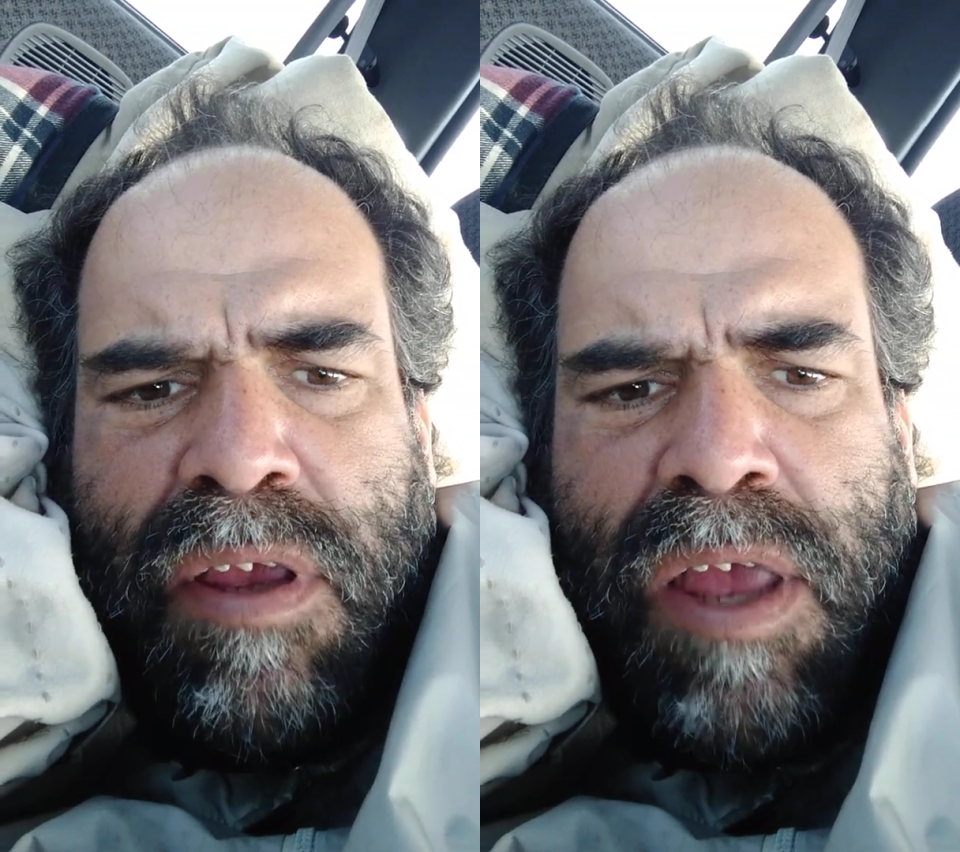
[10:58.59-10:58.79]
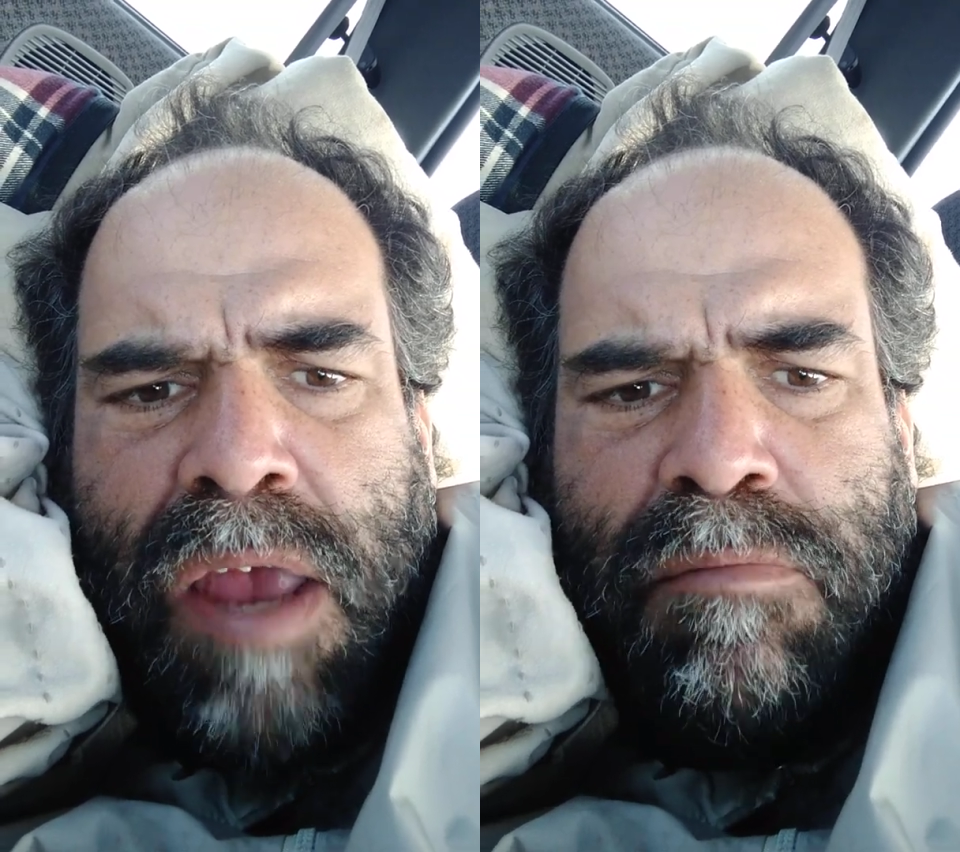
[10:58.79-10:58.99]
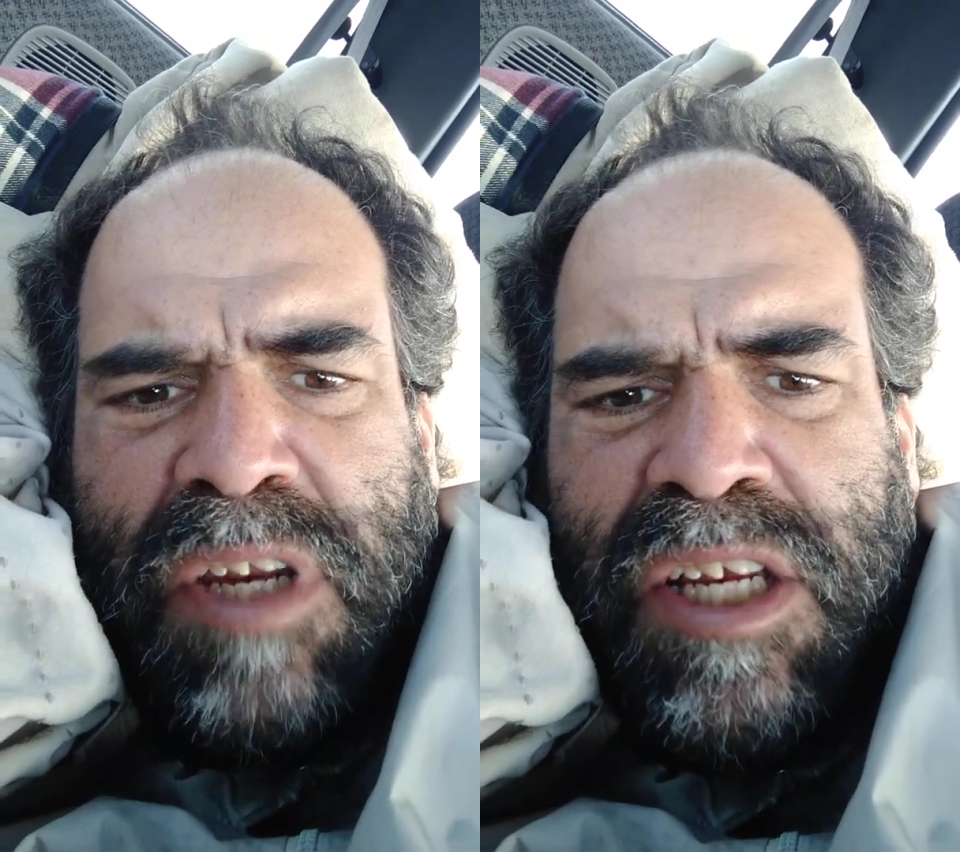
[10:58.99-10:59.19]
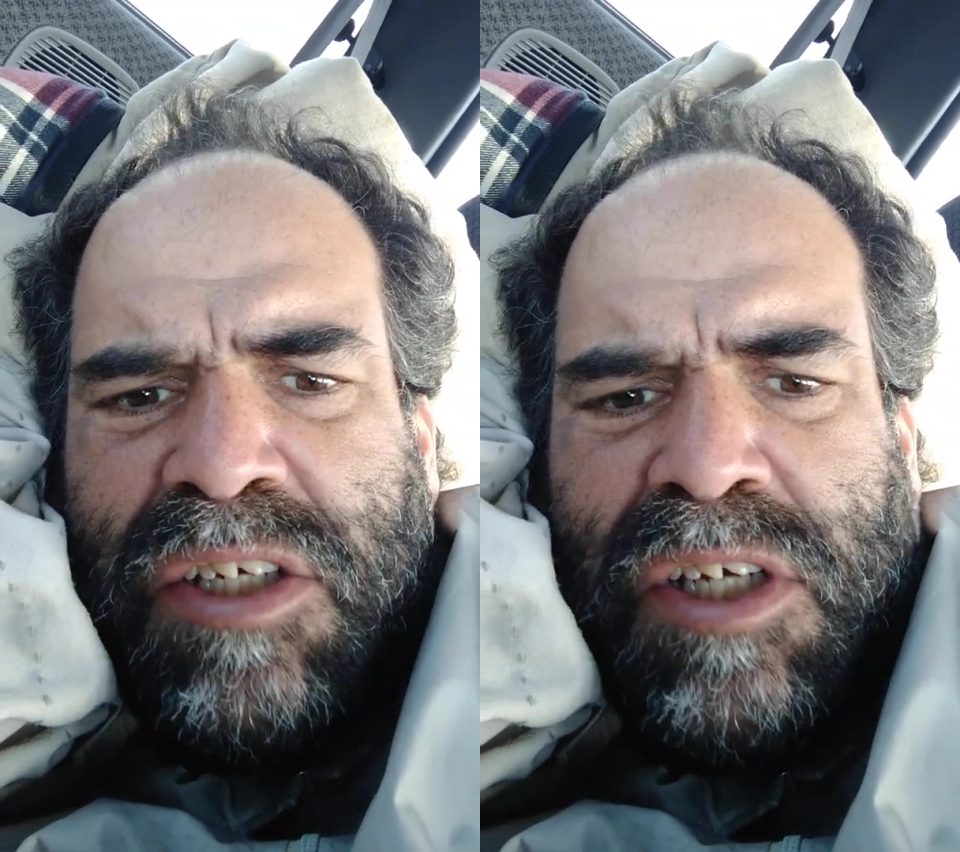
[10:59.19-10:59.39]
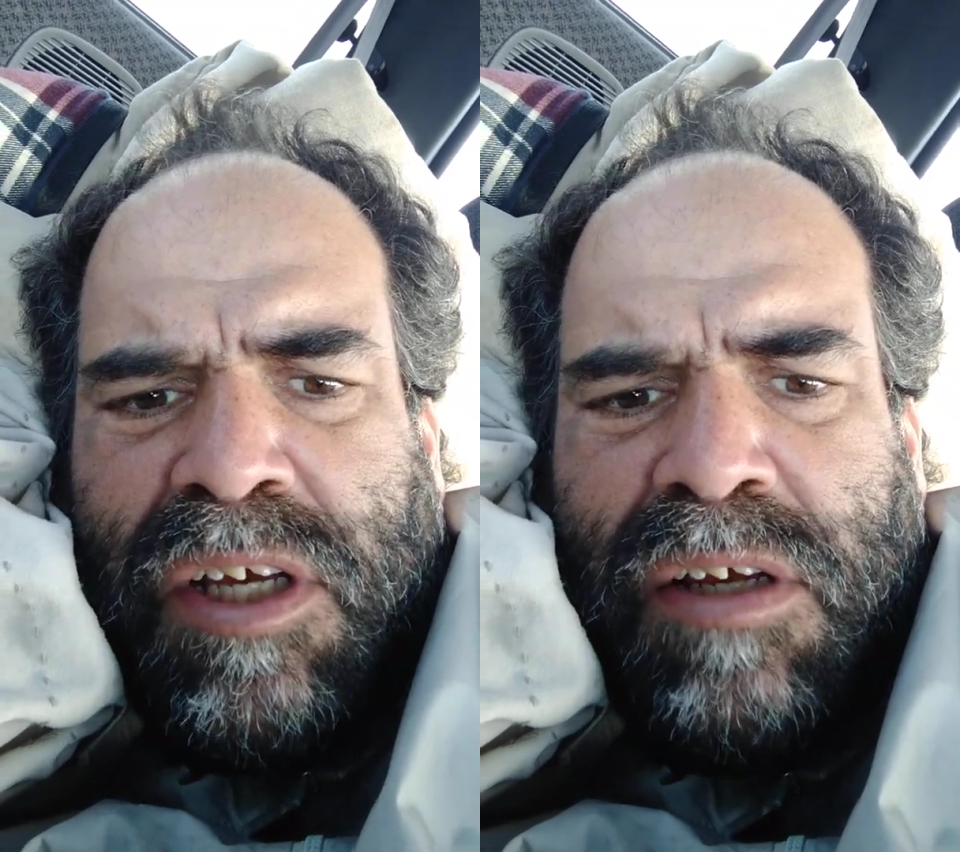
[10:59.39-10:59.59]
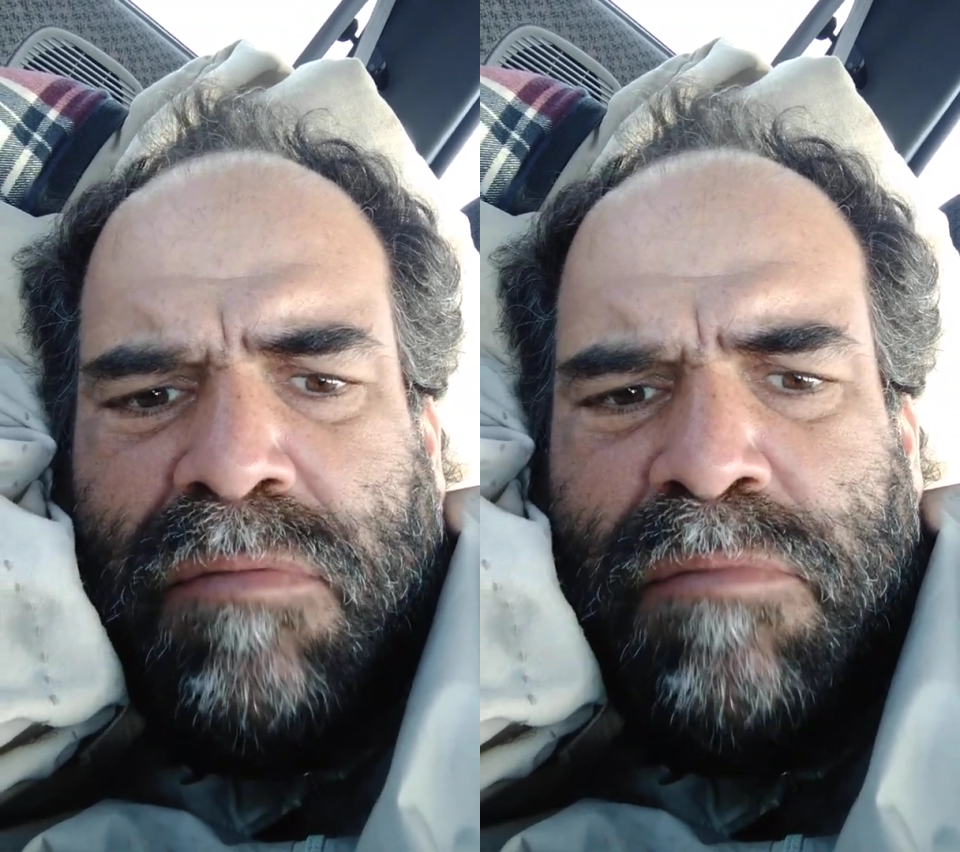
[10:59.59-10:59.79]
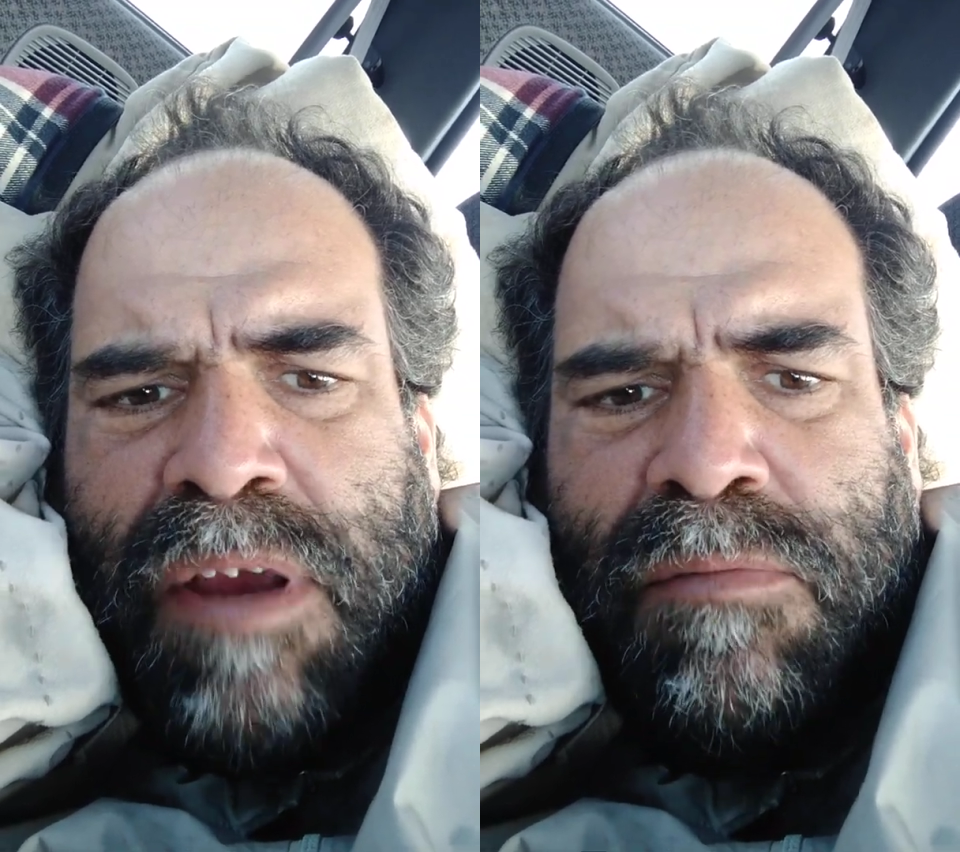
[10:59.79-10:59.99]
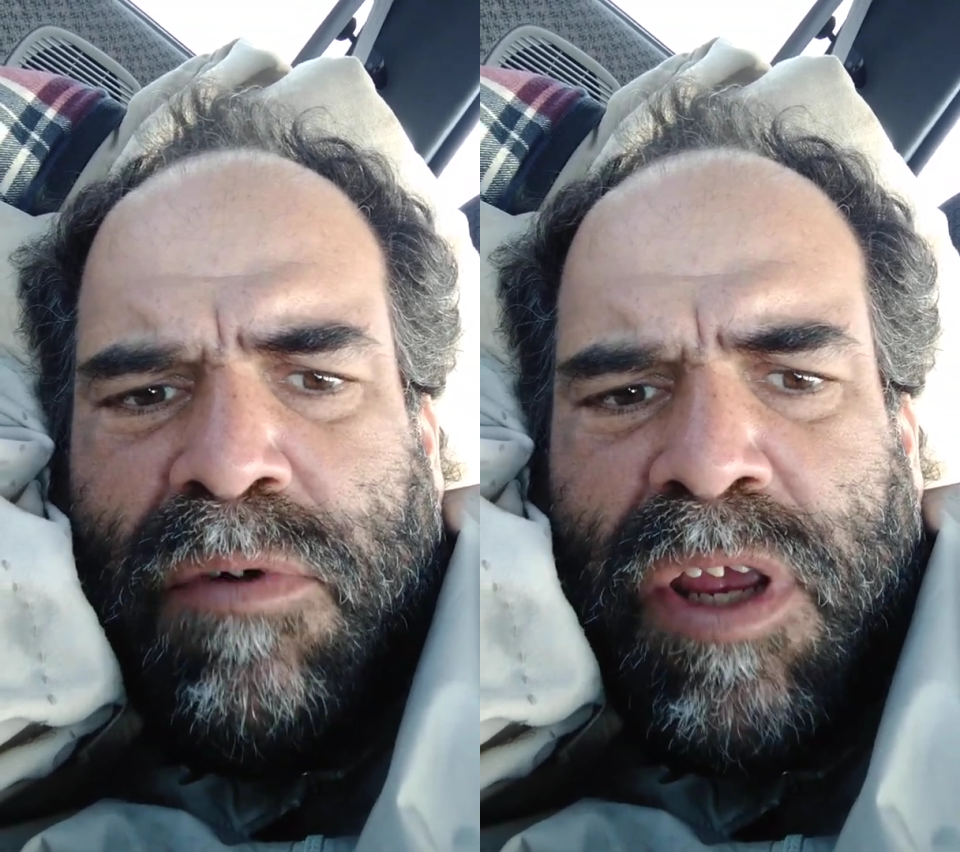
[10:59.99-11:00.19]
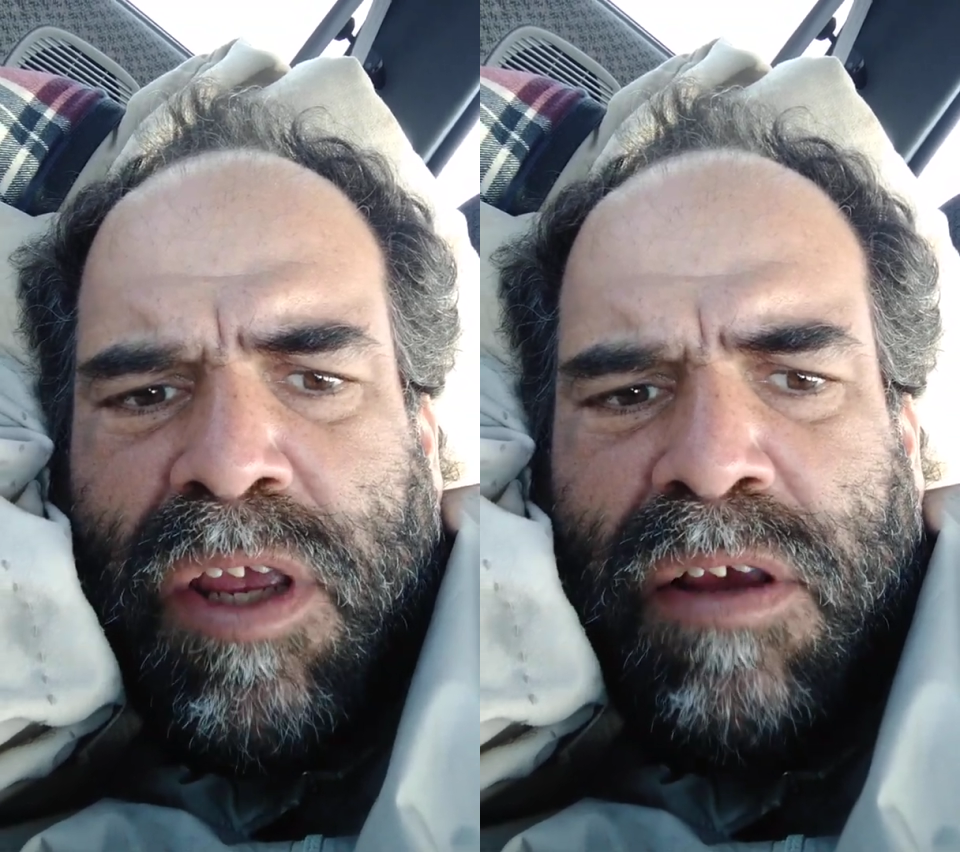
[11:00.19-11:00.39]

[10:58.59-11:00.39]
amnesia memory